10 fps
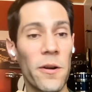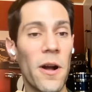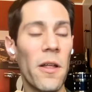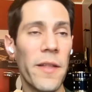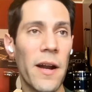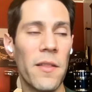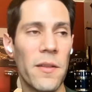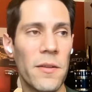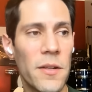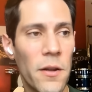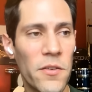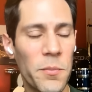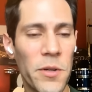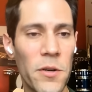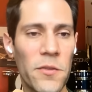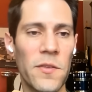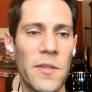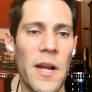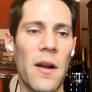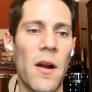Well, they're all there. You know, there's
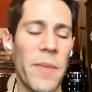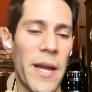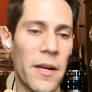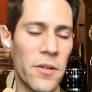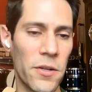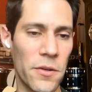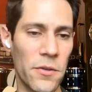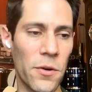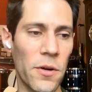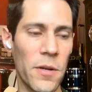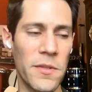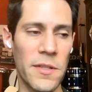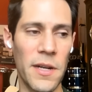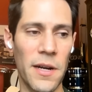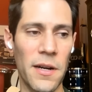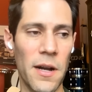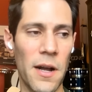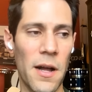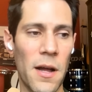producers there. Our manager, Jordy, was there.